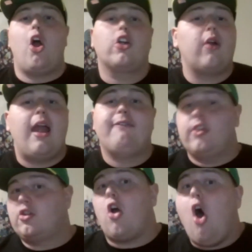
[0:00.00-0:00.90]
Hargrave,
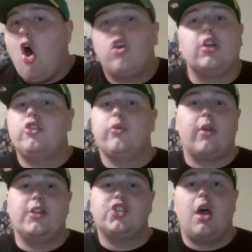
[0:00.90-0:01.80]
they're all going to do a
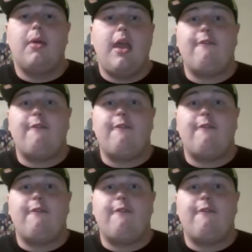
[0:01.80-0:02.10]
great job.